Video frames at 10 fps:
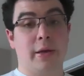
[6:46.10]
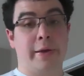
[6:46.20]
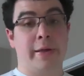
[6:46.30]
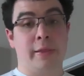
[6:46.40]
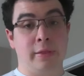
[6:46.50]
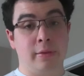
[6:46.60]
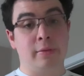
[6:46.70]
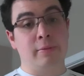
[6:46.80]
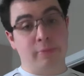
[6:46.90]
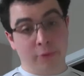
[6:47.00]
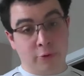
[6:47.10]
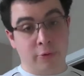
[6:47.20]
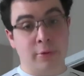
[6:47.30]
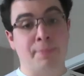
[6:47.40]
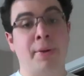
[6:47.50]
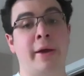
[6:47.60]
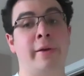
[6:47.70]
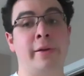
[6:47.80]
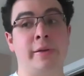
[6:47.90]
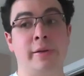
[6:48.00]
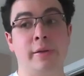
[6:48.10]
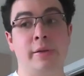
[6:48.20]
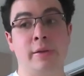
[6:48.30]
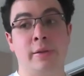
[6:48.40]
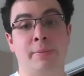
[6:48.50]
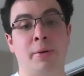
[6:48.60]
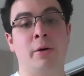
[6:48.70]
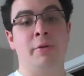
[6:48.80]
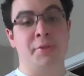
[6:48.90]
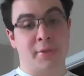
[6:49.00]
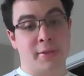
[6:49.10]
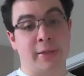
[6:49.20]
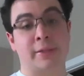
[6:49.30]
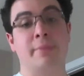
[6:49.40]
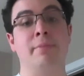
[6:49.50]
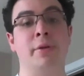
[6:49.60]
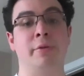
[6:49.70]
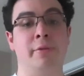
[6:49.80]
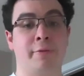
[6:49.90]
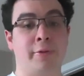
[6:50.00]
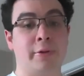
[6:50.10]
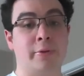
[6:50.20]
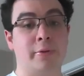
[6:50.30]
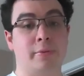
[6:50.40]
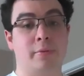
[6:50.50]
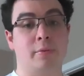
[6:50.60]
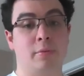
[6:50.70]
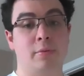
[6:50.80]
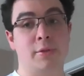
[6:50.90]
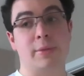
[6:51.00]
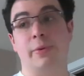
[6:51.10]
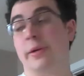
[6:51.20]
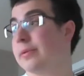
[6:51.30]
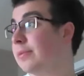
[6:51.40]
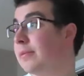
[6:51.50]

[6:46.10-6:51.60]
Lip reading: And the parent, the ball is in like the middle of the field somewhere.